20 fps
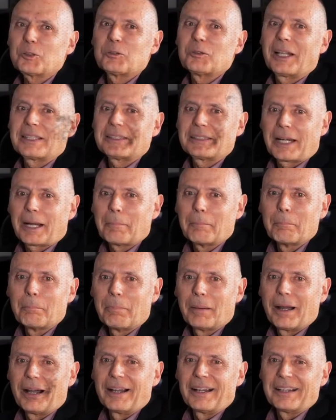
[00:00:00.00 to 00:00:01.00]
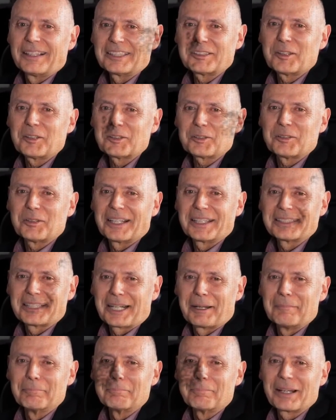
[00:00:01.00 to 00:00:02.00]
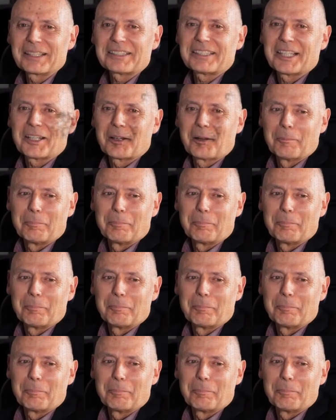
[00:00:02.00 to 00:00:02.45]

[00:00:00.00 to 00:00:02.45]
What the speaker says: This is not a psychopathic trap.